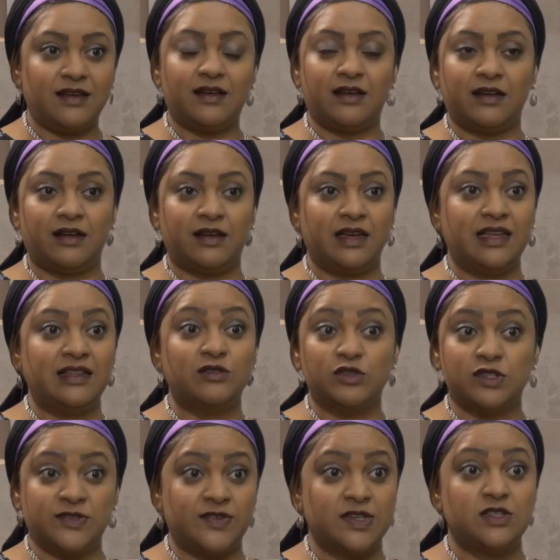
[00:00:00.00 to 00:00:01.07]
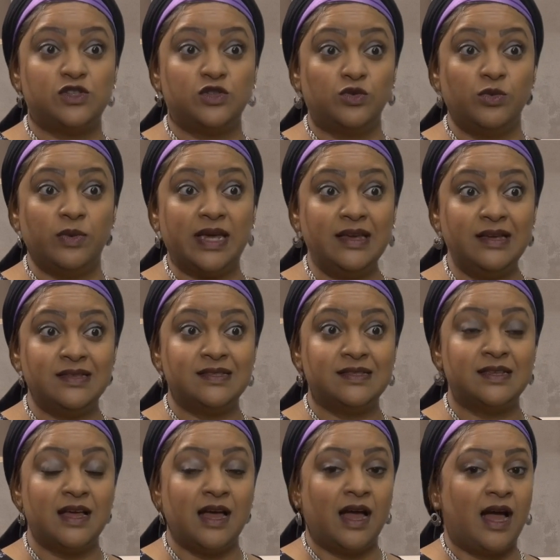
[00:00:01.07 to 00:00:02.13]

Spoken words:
in those first 2 weeks.